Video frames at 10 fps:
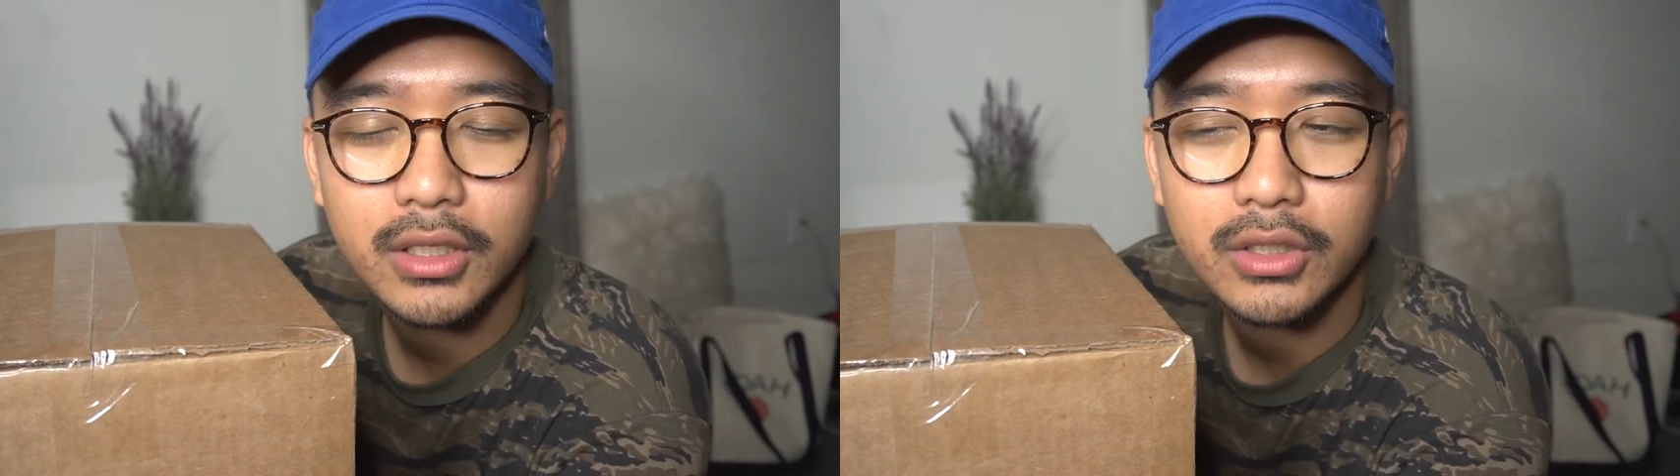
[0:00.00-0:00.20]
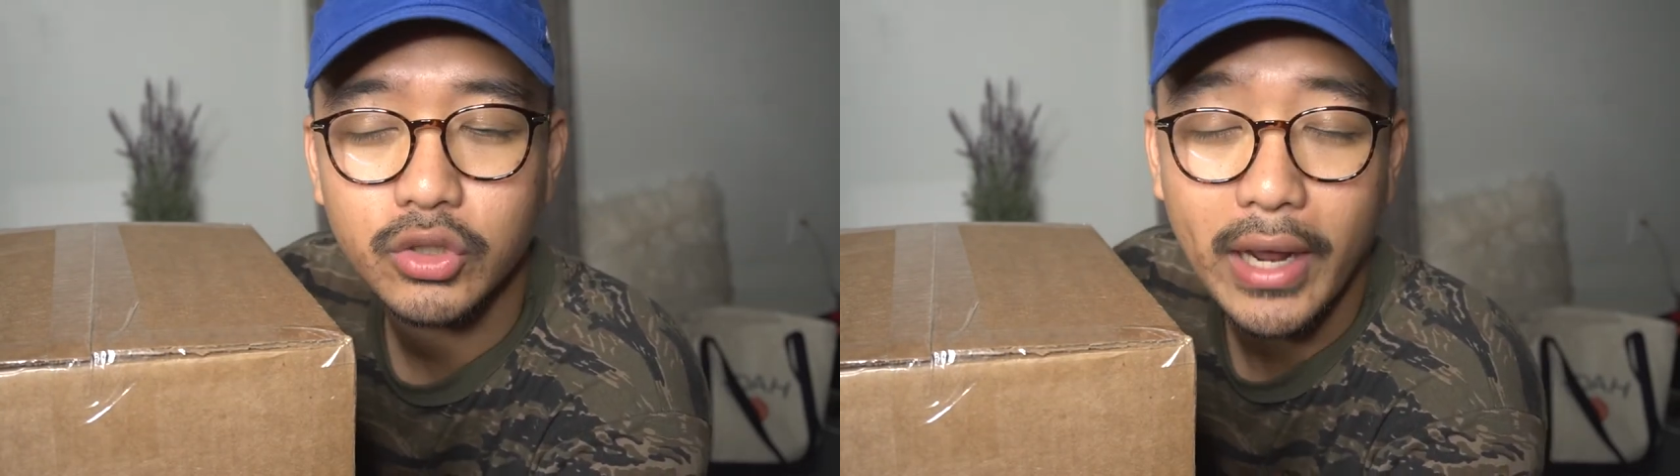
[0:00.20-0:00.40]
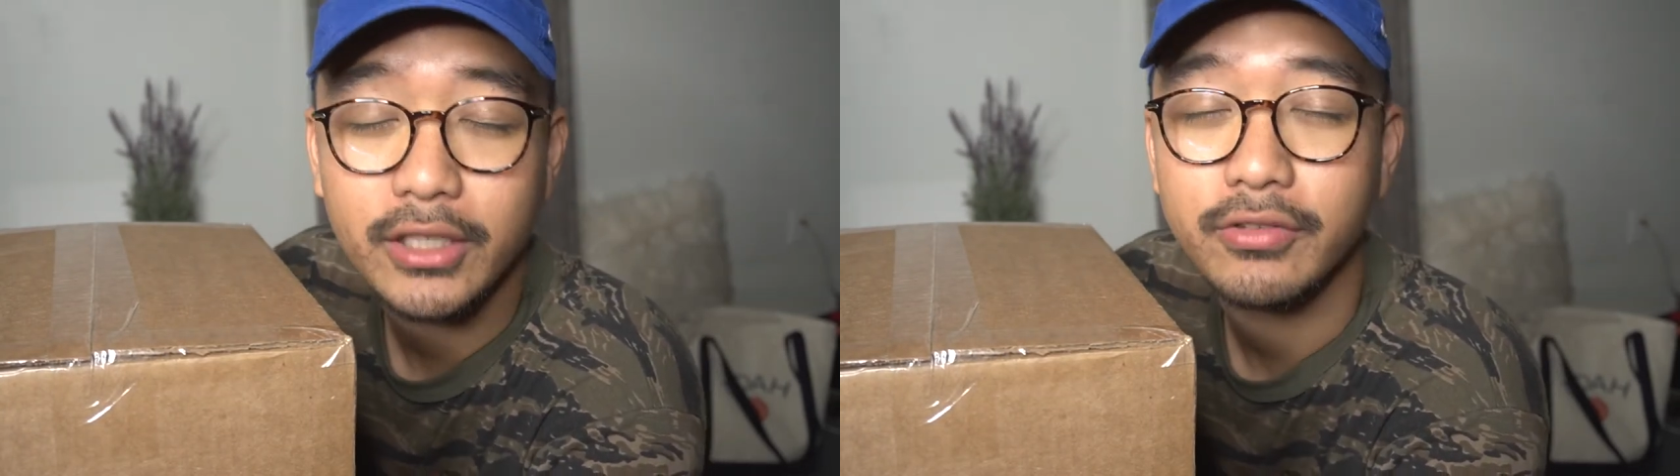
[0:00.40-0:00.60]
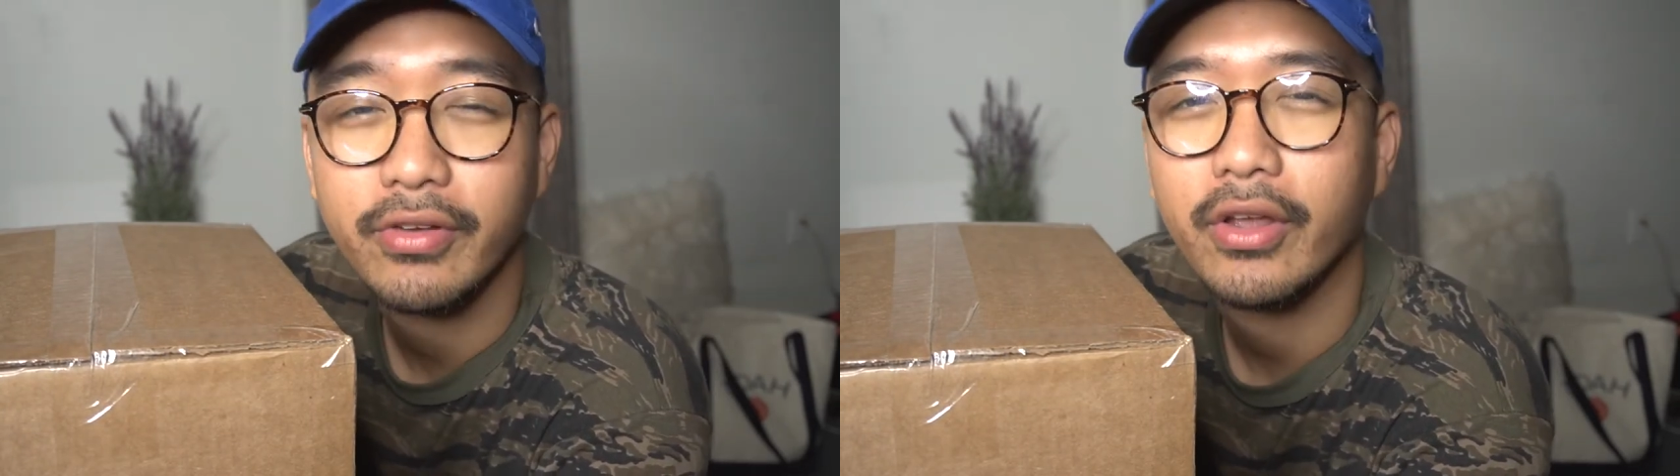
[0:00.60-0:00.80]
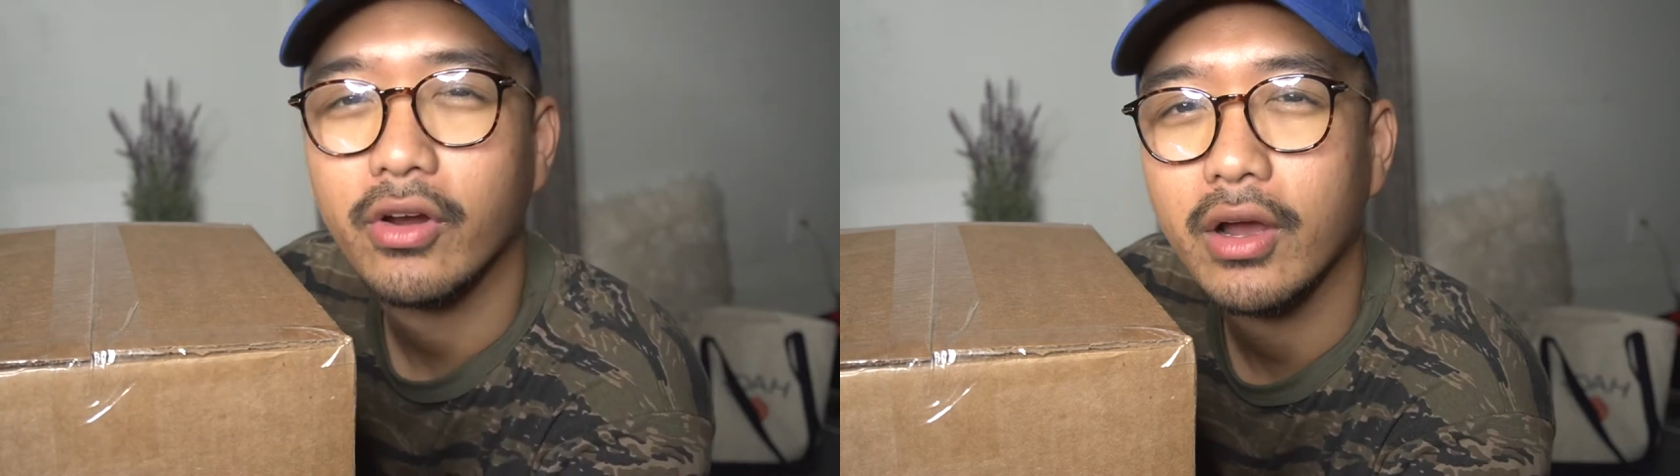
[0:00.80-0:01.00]
trying to
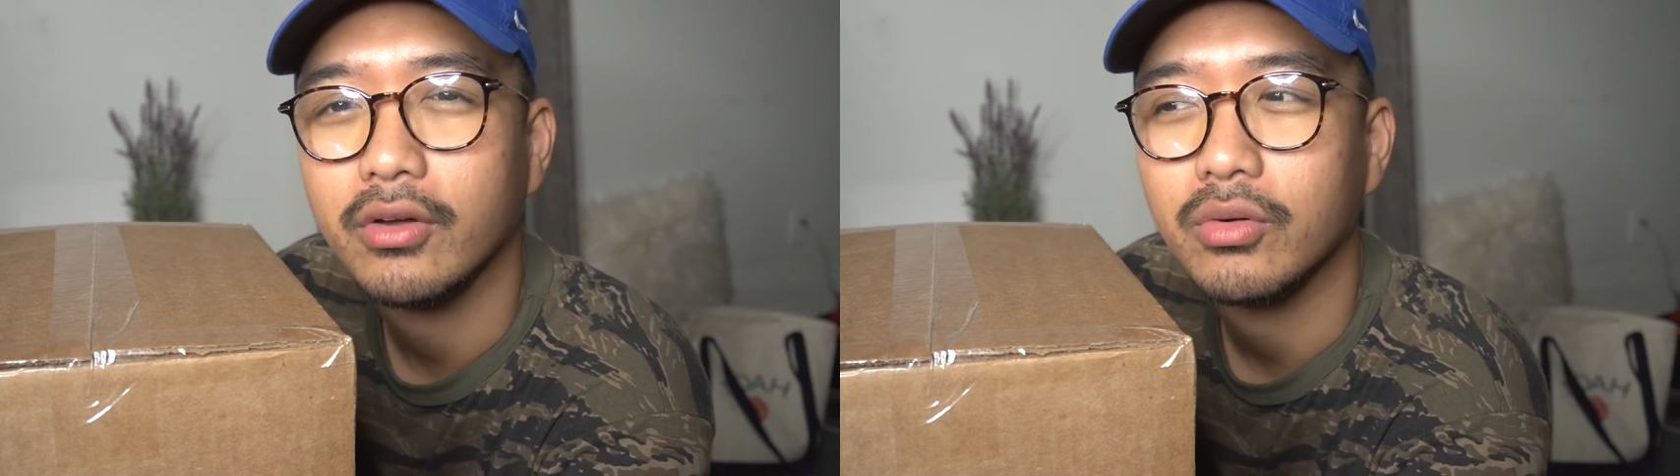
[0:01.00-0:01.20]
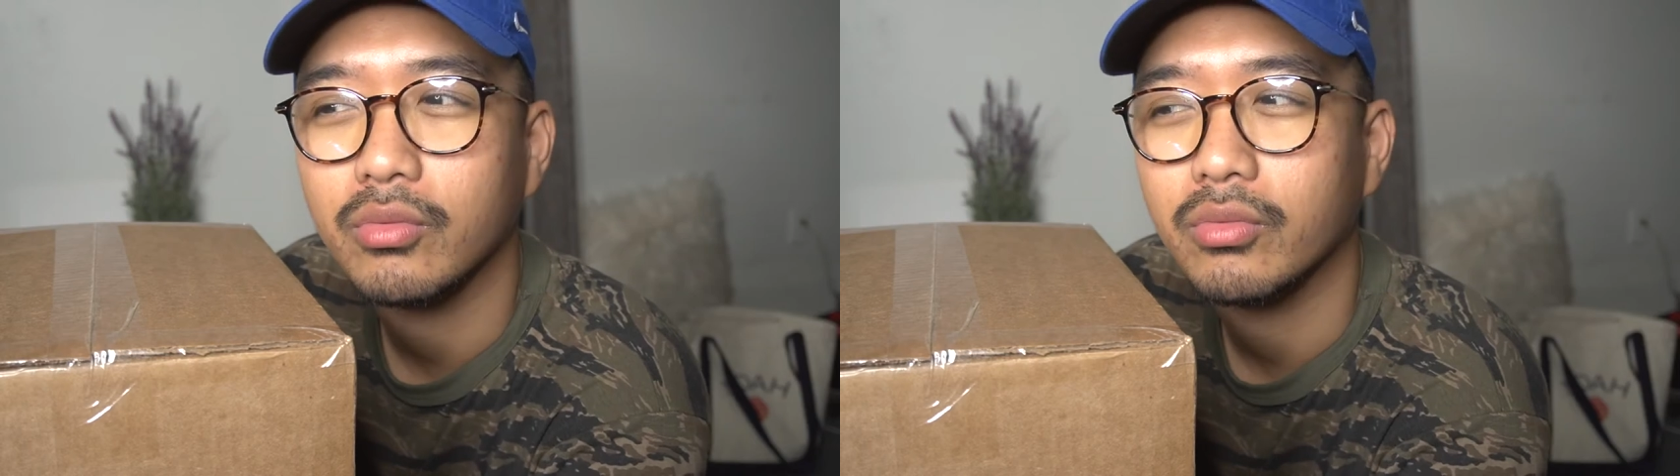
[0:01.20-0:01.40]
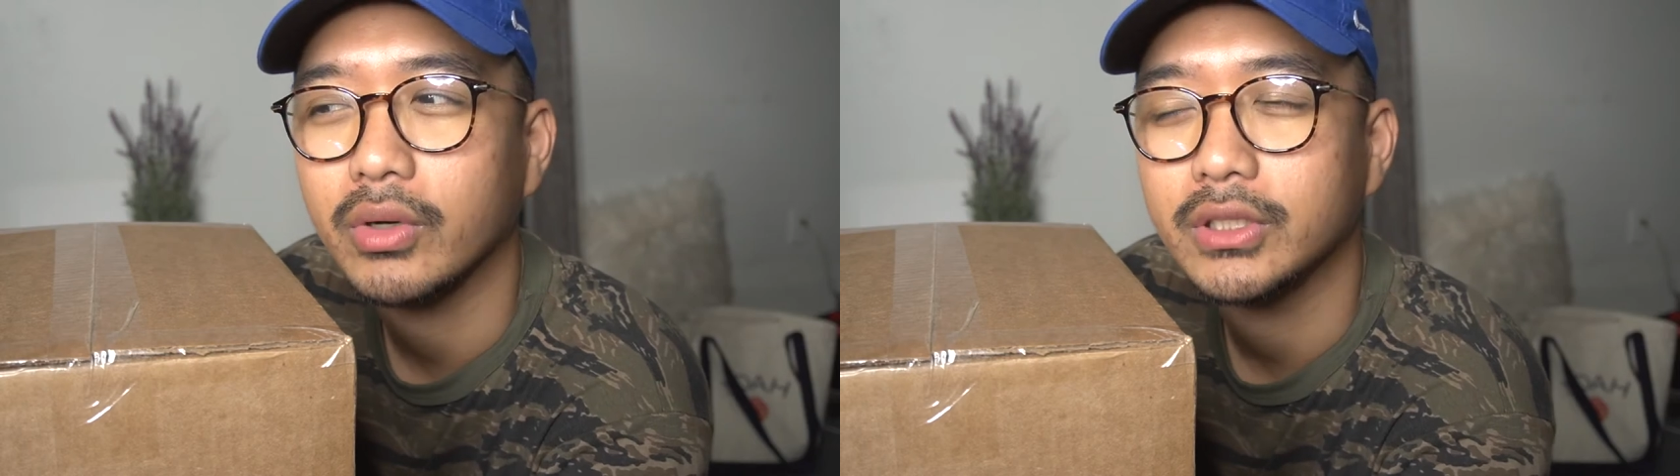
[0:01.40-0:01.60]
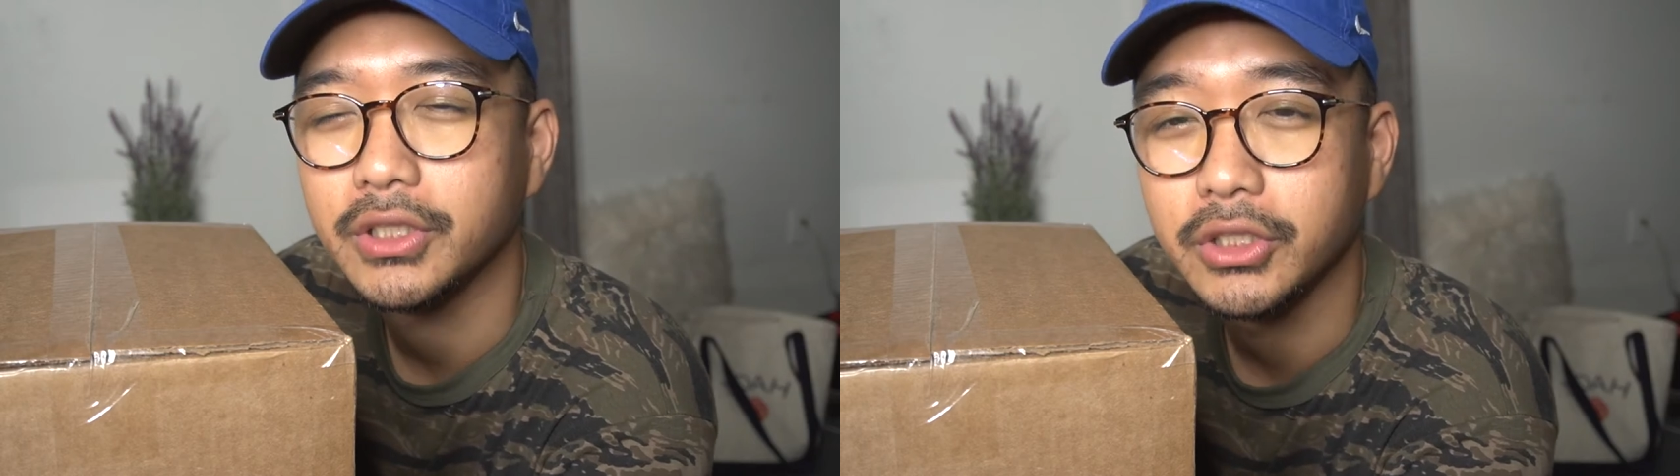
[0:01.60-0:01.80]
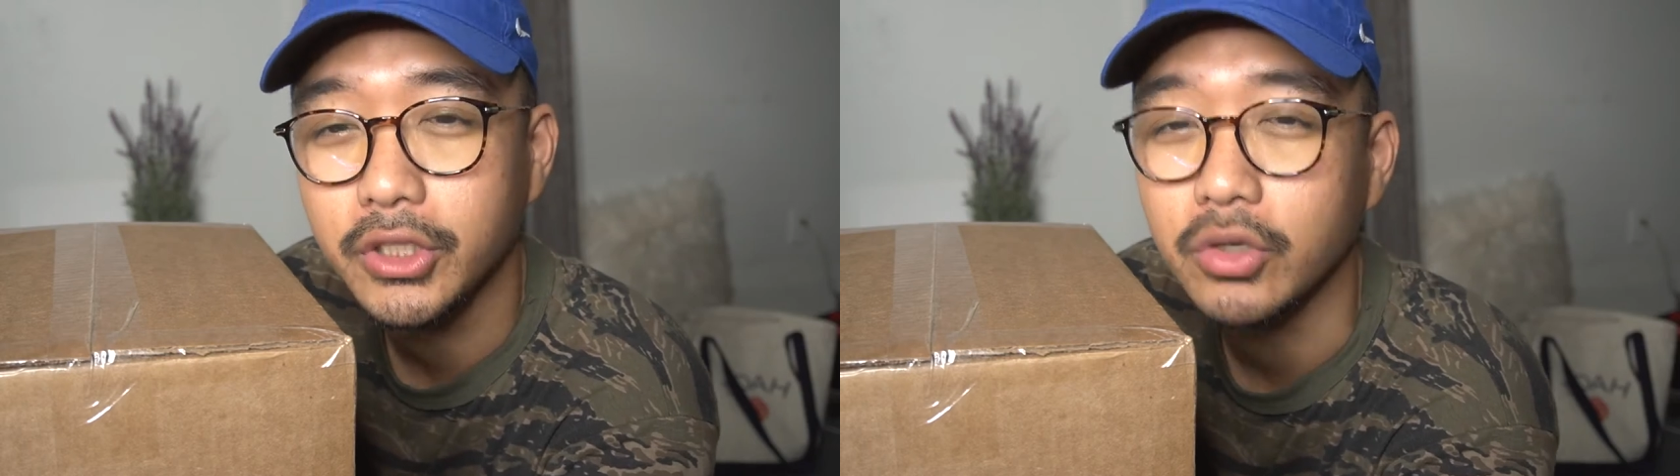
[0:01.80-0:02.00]
figure out what to
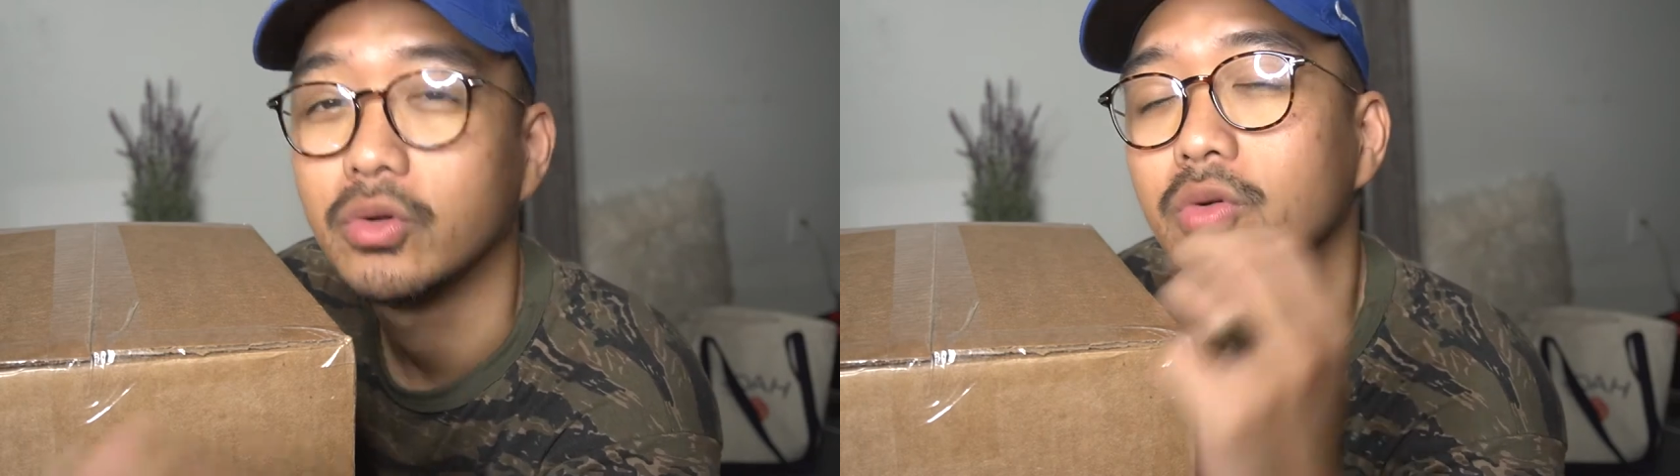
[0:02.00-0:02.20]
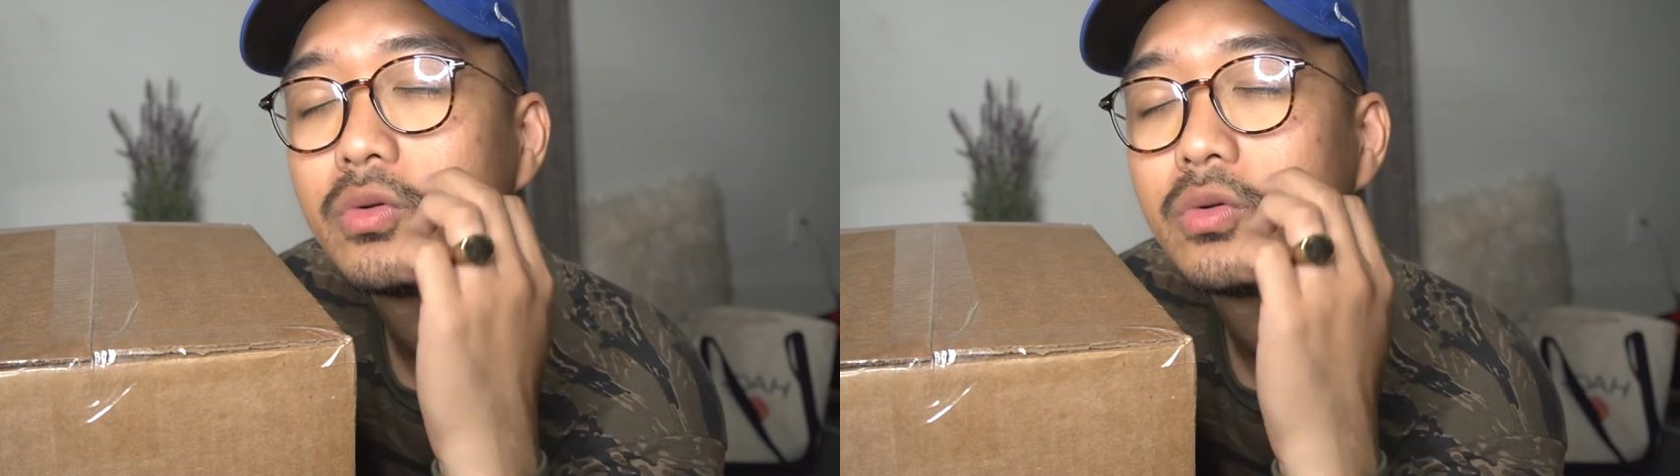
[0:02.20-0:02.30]
do.